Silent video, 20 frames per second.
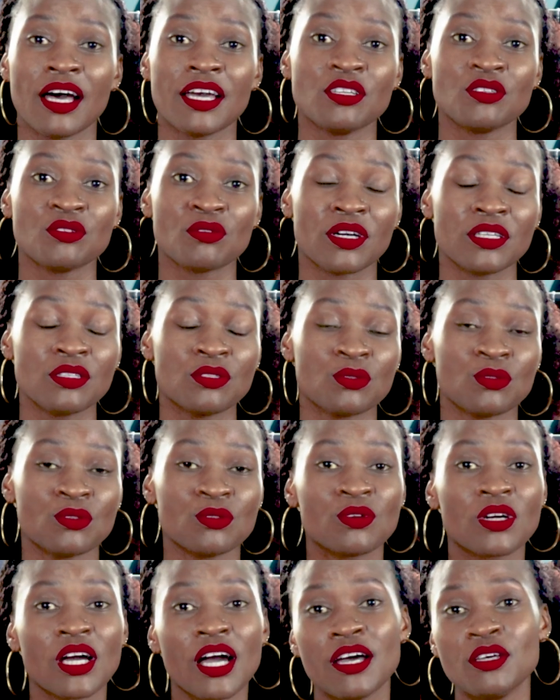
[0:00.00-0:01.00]
and you want to
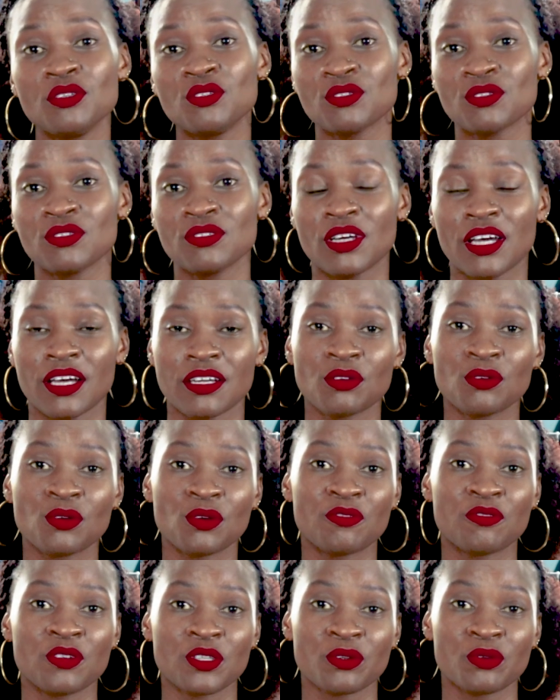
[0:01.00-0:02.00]
look casual, you can
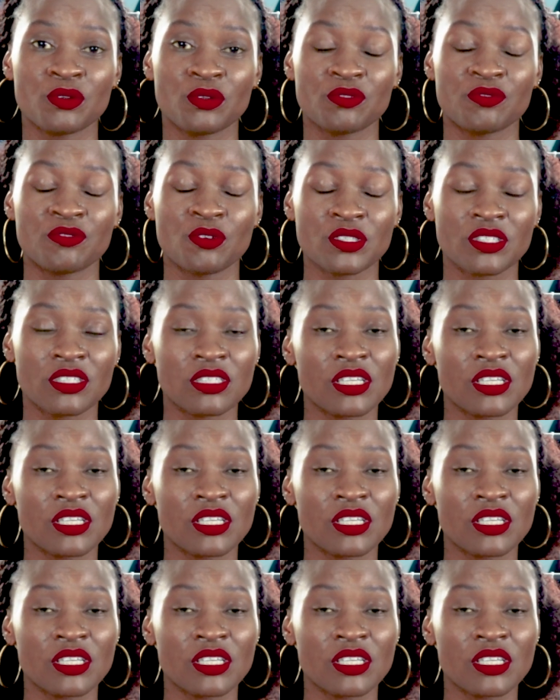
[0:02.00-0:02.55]
go for